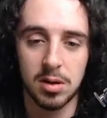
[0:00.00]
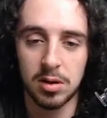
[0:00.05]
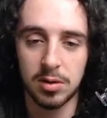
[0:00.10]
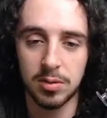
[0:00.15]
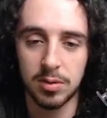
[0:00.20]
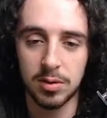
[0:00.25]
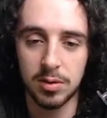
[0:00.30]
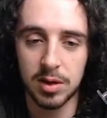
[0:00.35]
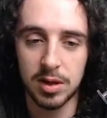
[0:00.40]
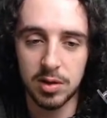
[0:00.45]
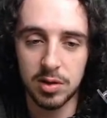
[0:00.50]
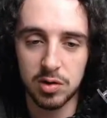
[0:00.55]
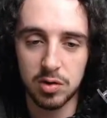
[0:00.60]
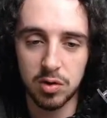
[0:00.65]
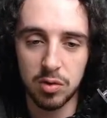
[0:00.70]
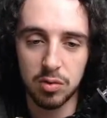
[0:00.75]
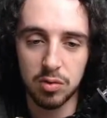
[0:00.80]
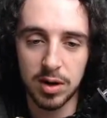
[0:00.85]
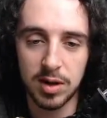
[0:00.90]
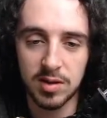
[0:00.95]
Relinquish
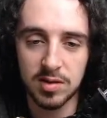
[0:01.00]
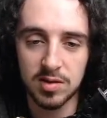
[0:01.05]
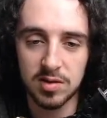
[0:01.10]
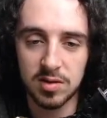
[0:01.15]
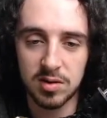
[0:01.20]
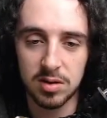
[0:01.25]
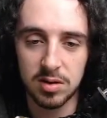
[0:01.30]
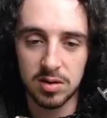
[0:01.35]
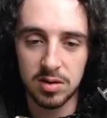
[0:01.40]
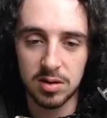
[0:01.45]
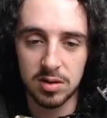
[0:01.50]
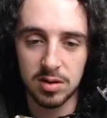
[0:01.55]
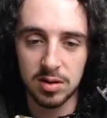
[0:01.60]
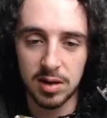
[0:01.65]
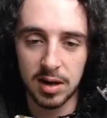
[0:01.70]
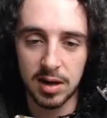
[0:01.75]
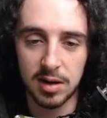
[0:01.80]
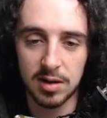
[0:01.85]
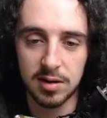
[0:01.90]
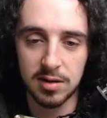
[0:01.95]
all rights to
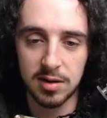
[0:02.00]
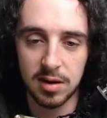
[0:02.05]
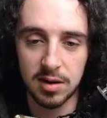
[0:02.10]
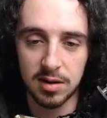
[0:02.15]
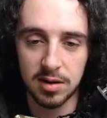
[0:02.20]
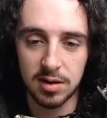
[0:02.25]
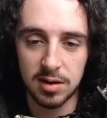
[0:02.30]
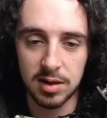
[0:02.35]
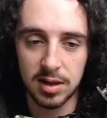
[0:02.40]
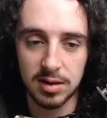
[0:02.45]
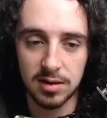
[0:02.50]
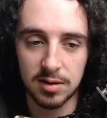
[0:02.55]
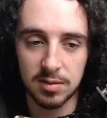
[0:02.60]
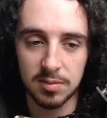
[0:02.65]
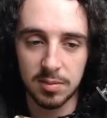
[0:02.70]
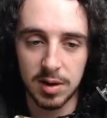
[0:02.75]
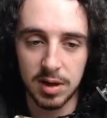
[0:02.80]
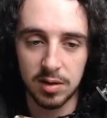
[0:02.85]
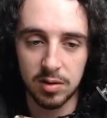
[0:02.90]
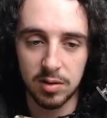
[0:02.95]
any data collected
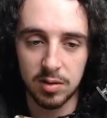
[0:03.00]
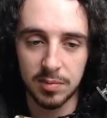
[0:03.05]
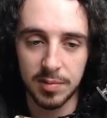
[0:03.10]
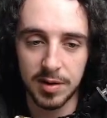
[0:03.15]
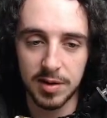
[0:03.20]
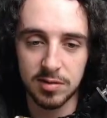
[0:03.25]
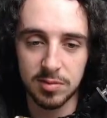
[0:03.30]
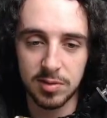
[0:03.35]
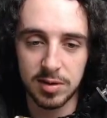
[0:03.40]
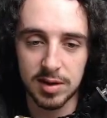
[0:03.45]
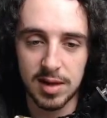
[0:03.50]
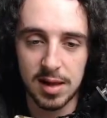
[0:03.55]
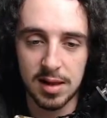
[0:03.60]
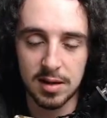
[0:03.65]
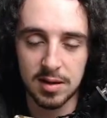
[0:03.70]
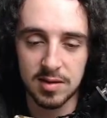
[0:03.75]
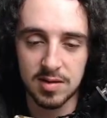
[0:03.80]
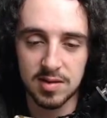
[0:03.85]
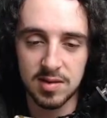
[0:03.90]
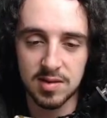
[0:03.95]
by the augmented
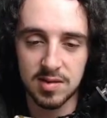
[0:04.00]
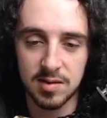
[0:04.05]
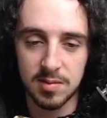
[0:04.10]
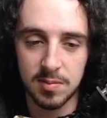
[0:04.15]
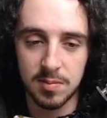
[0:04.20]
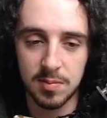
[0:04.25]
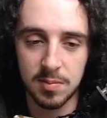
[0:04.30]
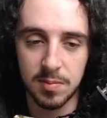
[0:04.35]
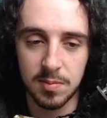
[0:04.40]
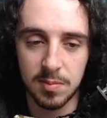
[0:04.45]
reality system.